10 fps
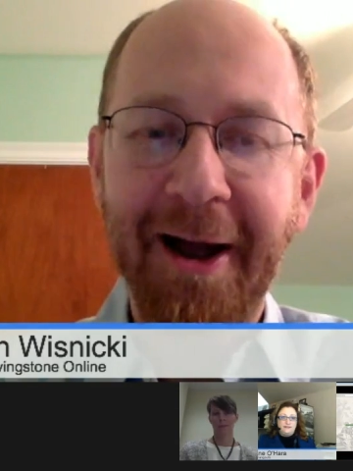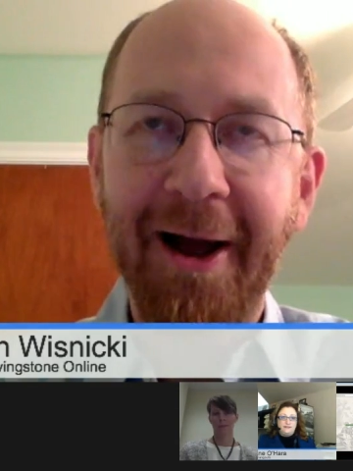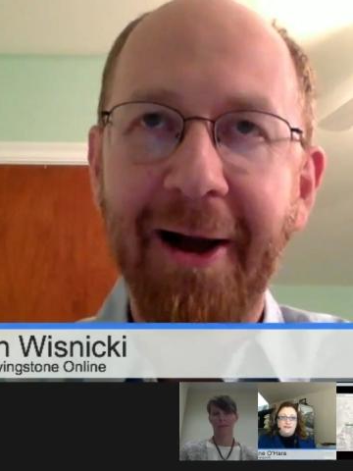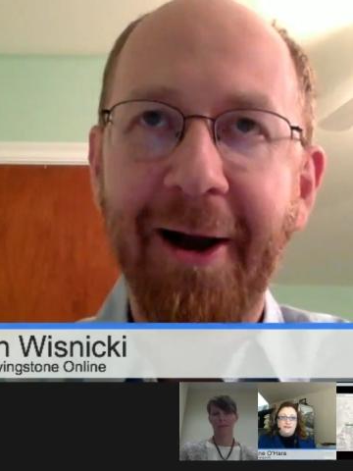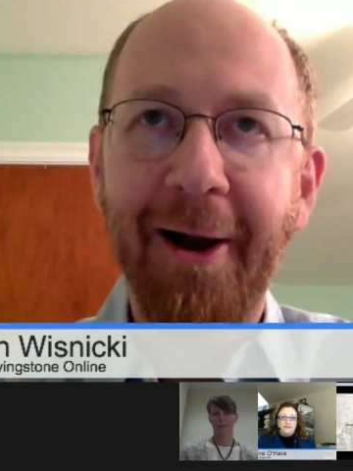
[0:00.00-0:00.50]

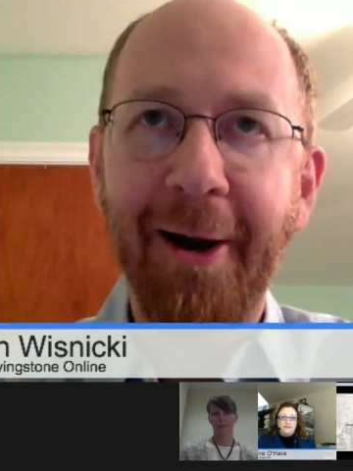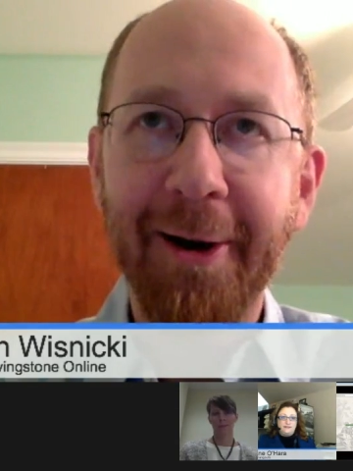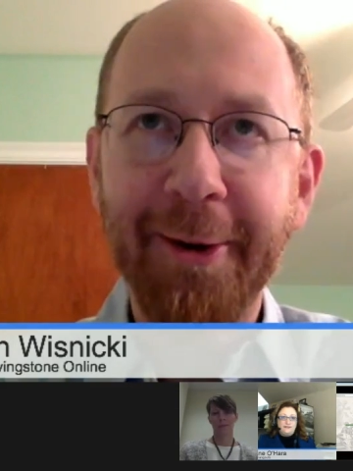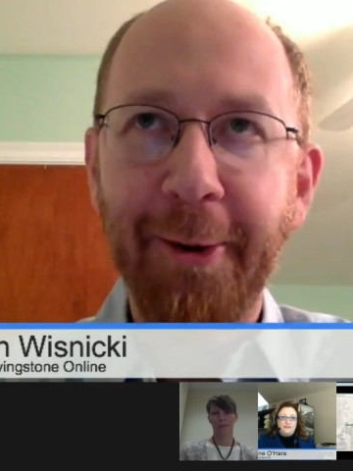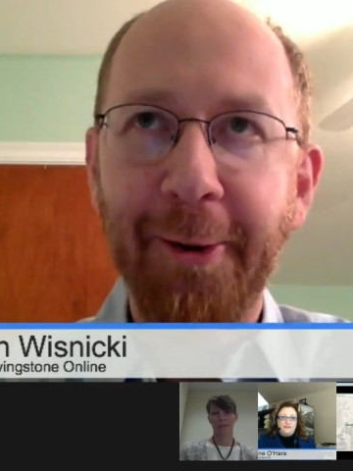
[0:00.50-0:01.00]

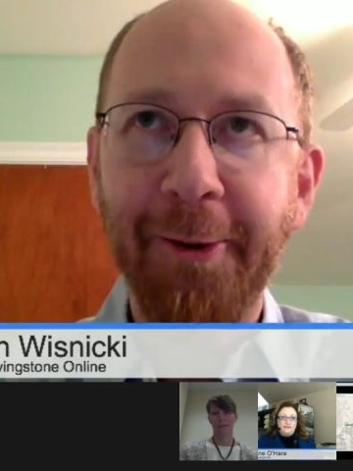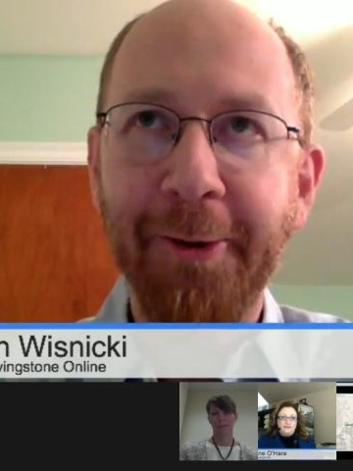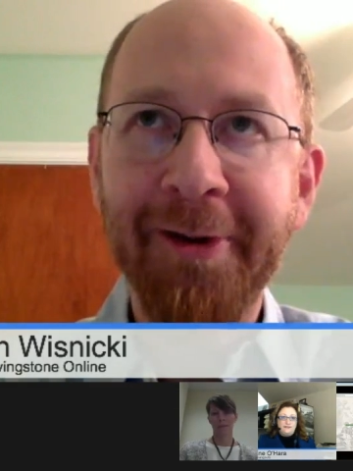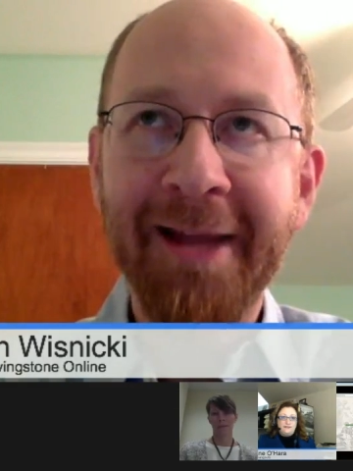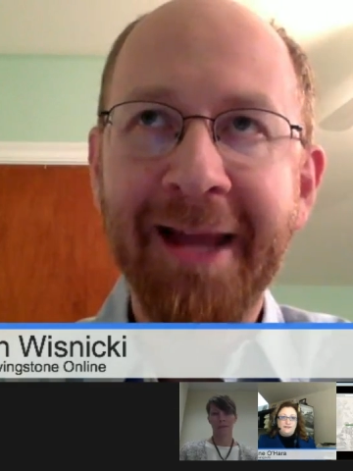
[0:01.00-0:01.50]
Our
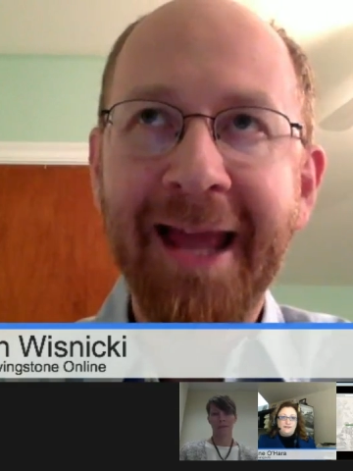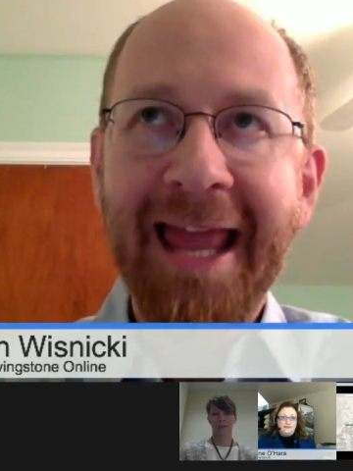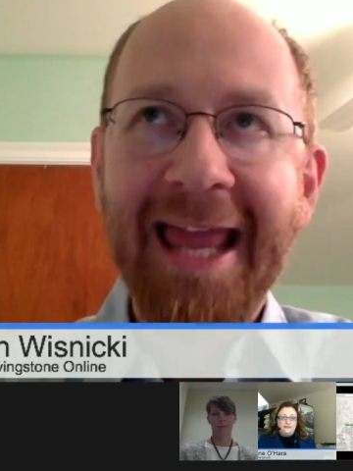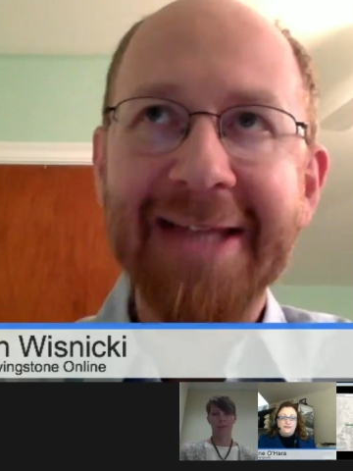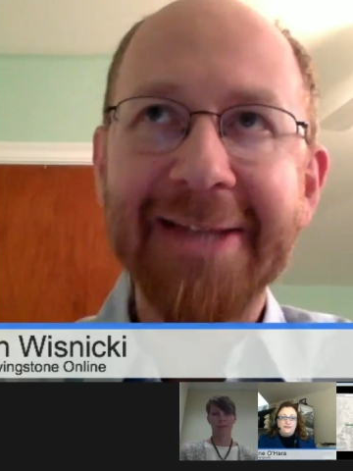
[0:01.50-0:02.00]
goal
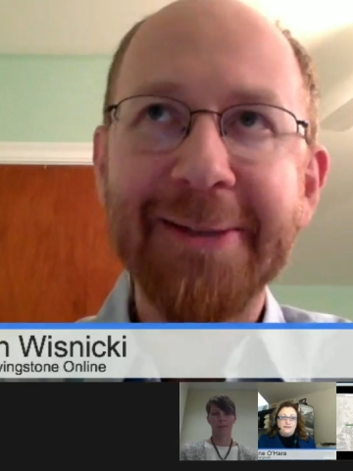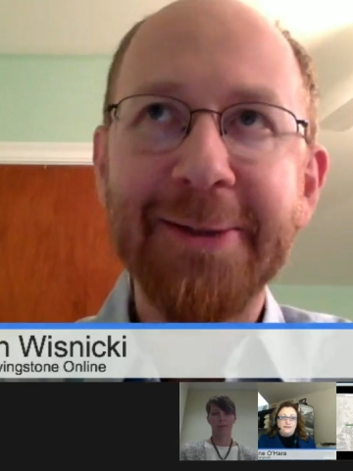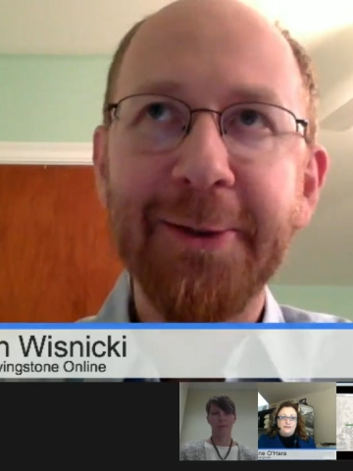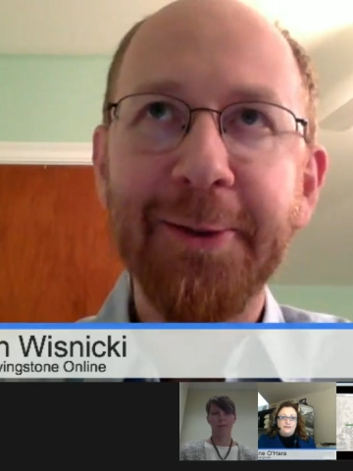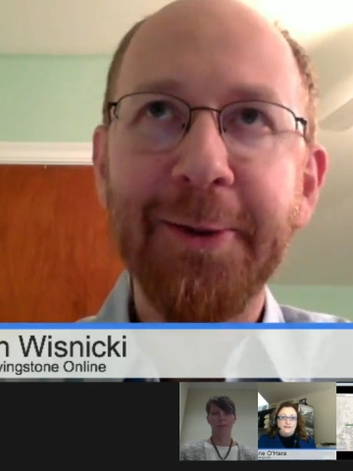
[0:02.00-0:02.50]
is
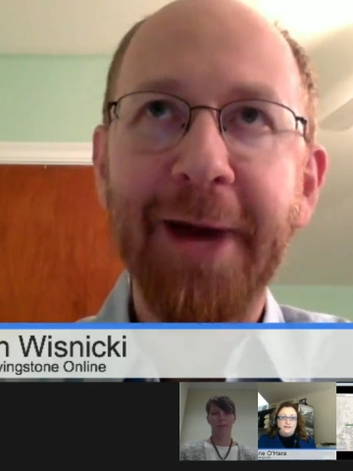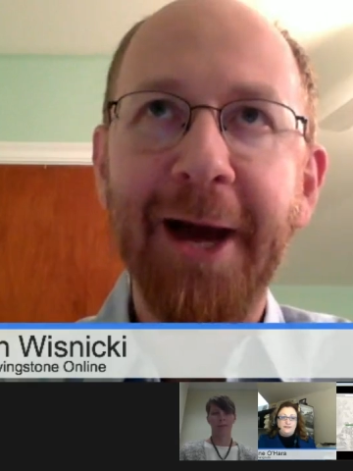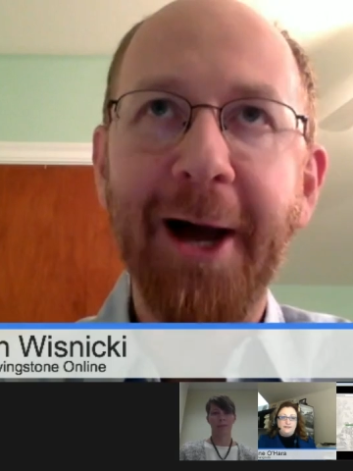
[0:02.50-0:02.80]
to